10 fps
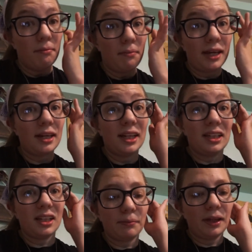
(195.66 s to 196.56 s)
make
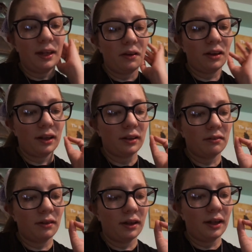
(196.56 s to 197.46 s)
into something else. Like
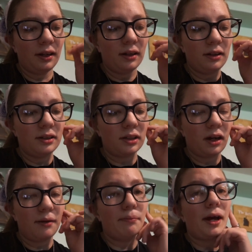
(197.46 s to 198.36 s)
they're really
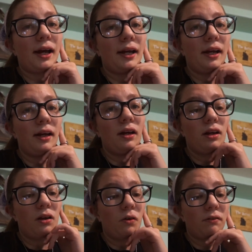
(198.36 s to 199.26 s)
giant baggy
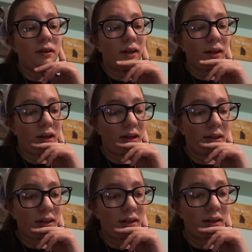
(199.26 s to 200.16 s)
or really
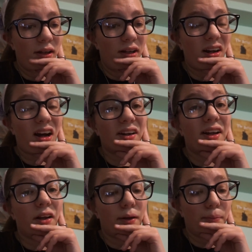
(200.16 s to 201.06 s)
like not
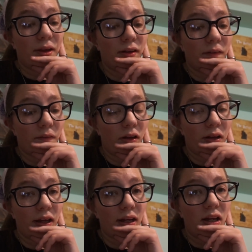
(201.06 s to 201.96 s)
great looking pieces of
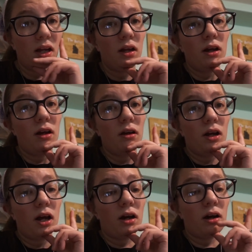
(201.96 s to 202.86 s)
clothing.
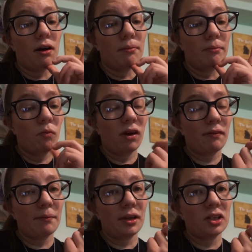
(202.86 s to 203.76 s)
One of
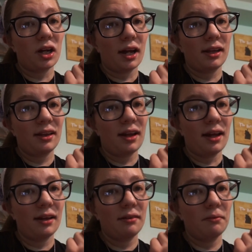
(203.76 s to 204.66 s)
them's a dress
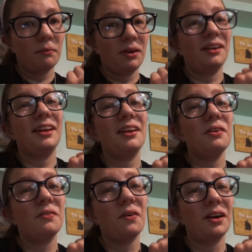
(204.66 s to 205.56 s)
that was
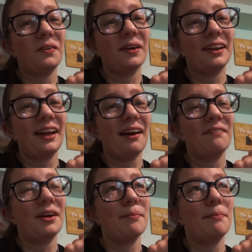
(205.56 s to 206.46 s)
used for a Dorothy
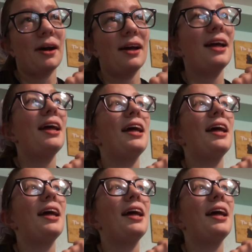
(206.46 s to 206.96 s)
outfit, but